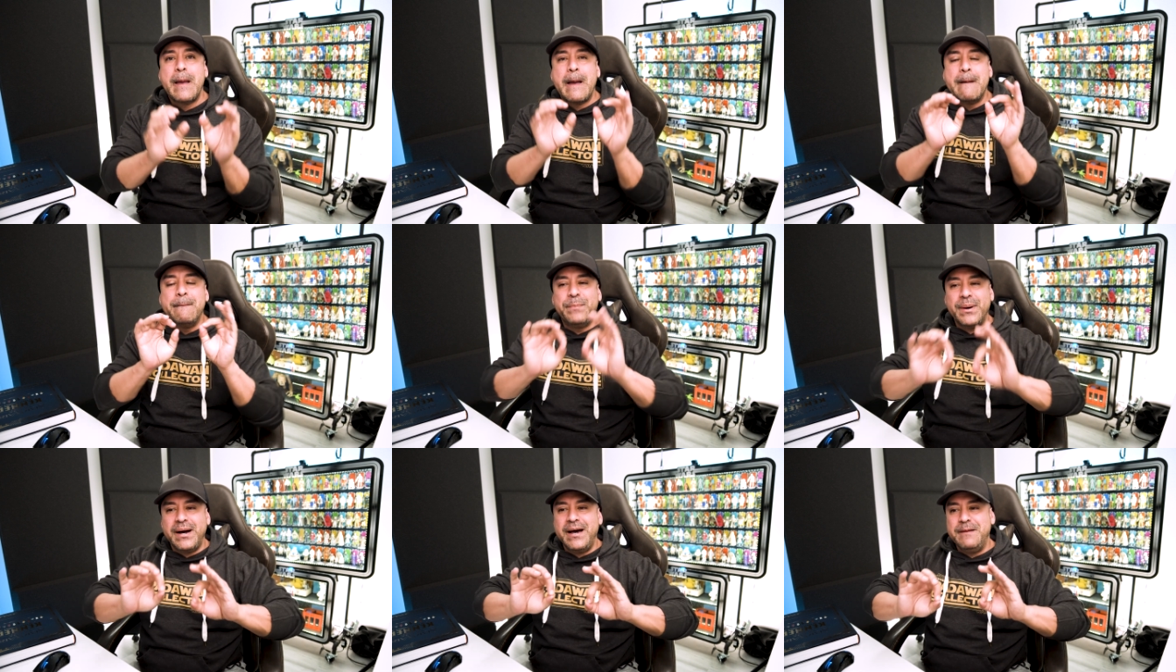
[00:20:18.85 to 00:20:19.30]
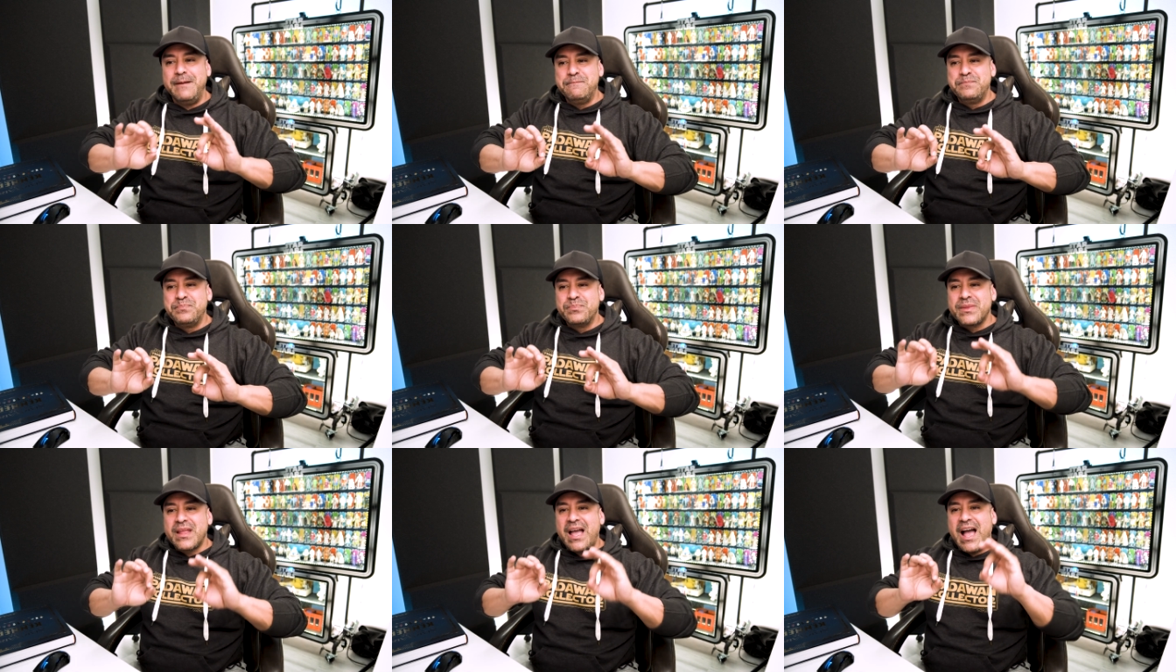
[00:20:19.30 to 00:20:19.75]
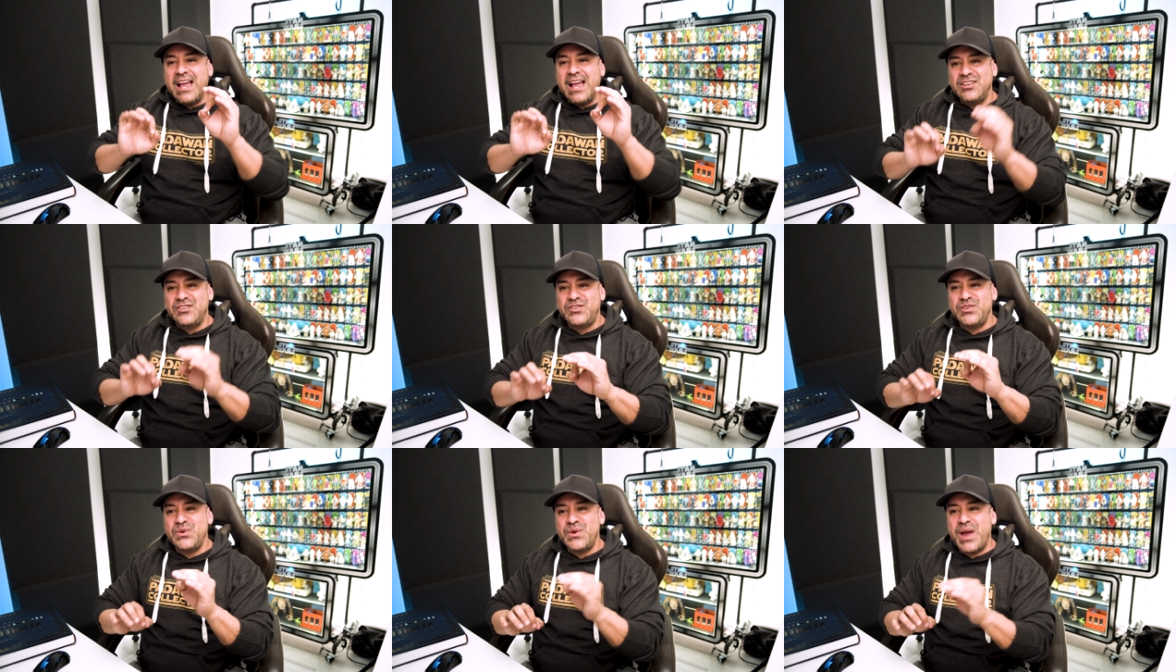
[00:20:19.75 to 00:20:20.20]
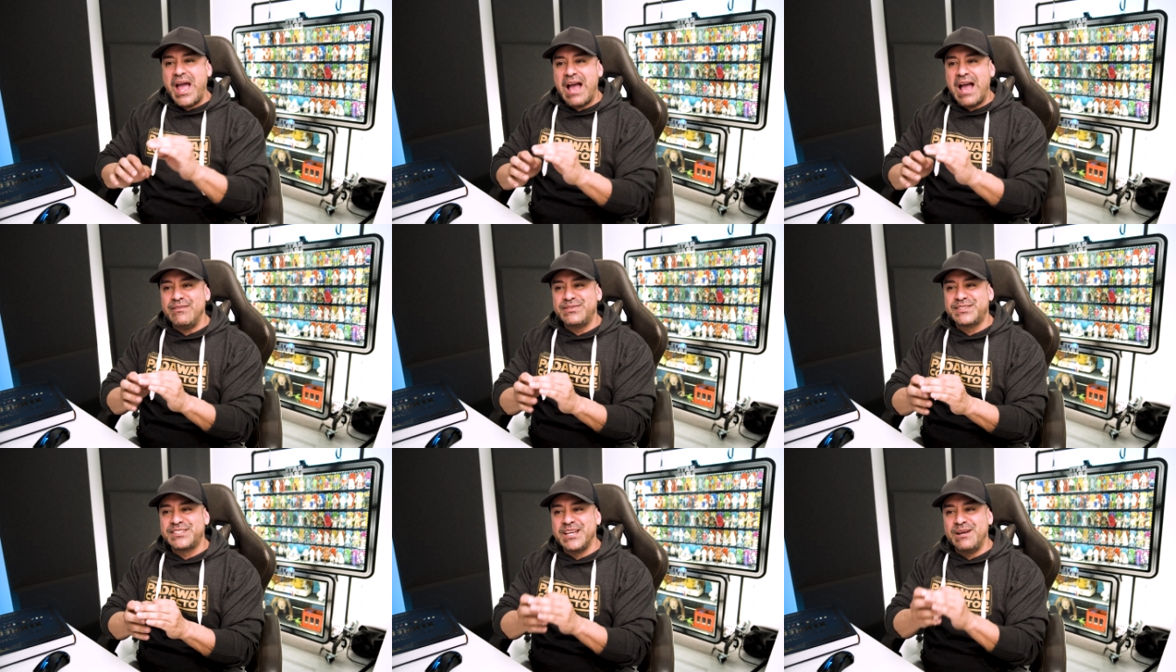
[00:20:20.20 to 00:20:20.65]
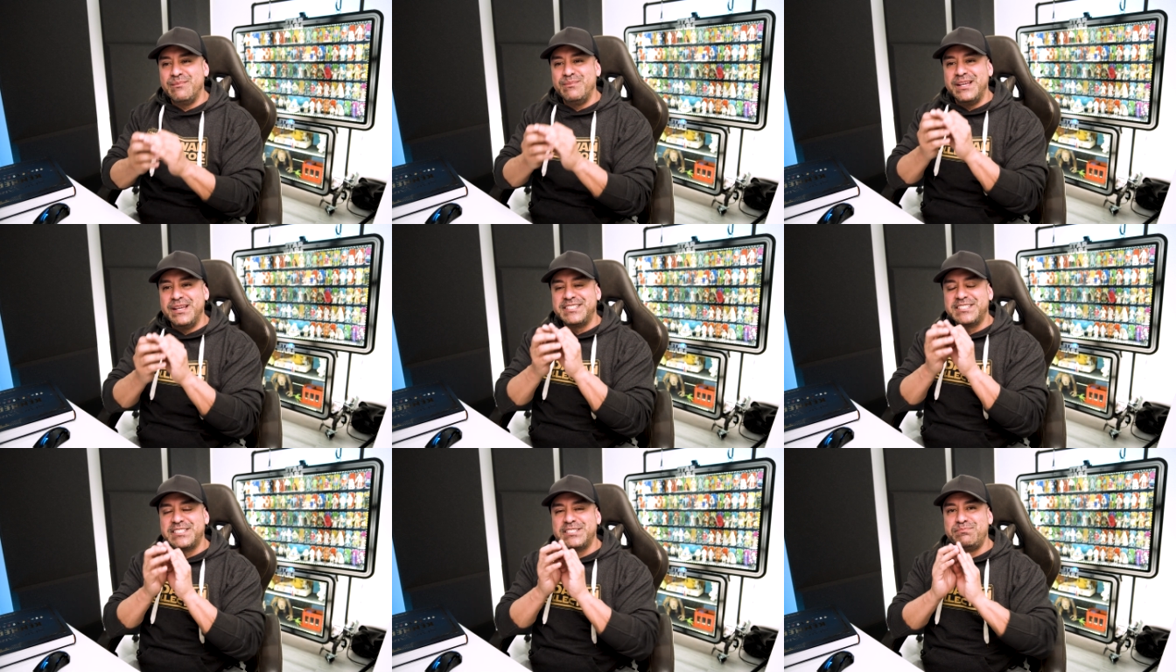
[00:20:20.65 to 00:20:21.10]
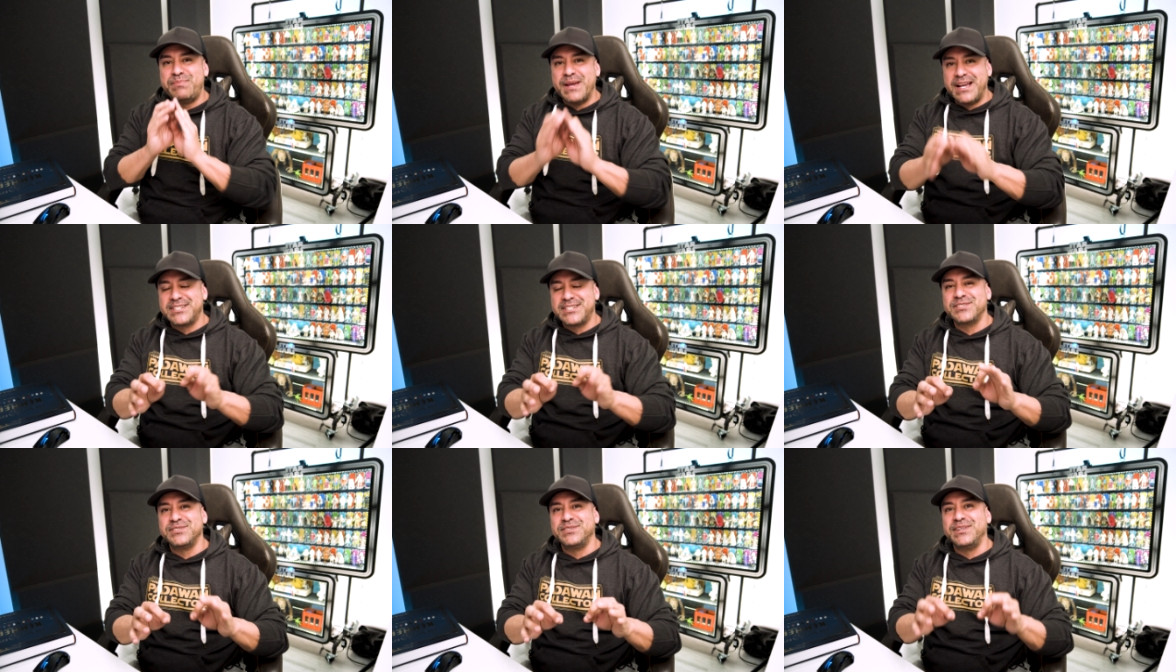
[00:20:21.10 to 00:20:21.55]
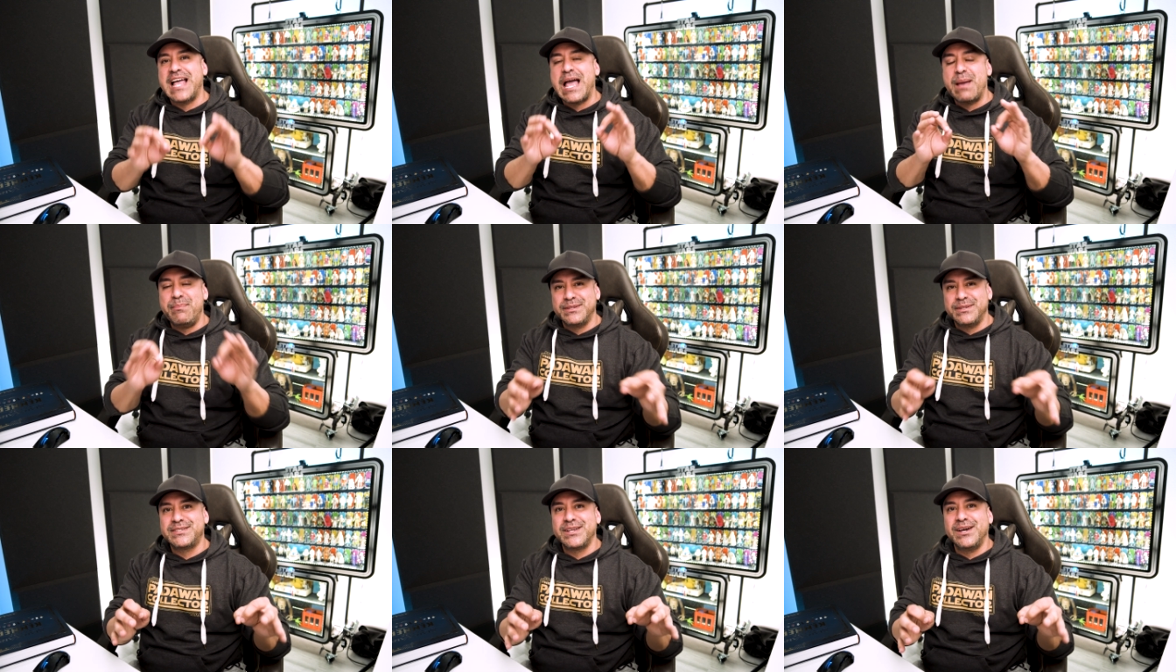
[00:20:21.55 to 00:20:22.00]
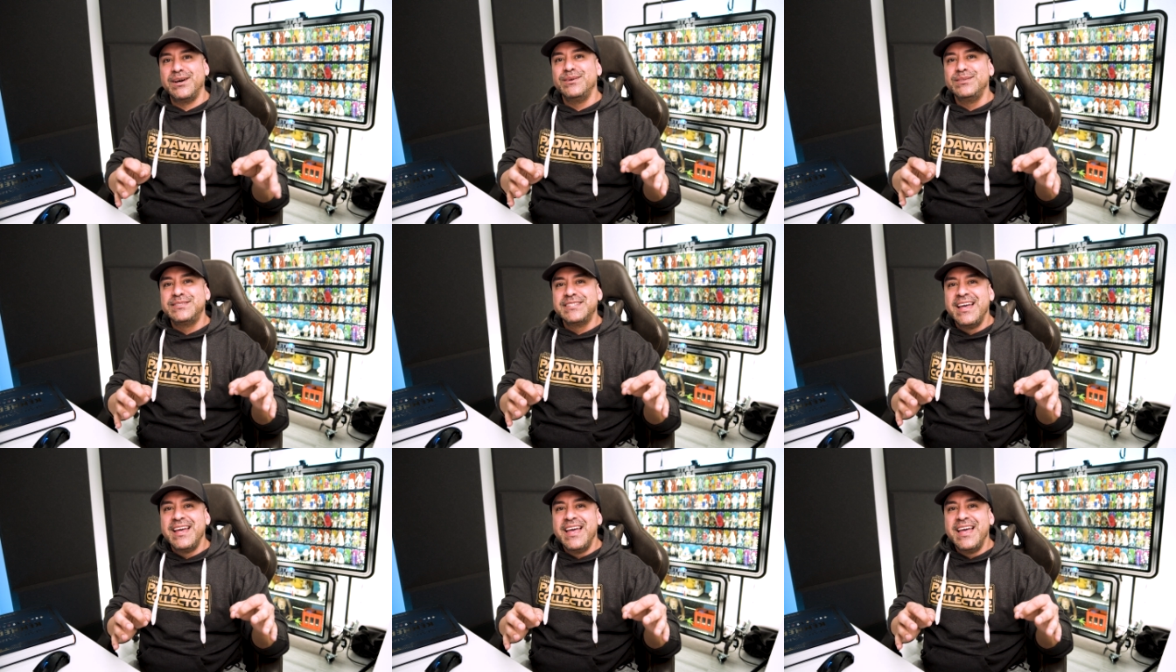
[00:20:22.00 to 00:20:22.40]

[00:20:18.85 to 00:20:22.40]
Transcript: but I do have some special episodes.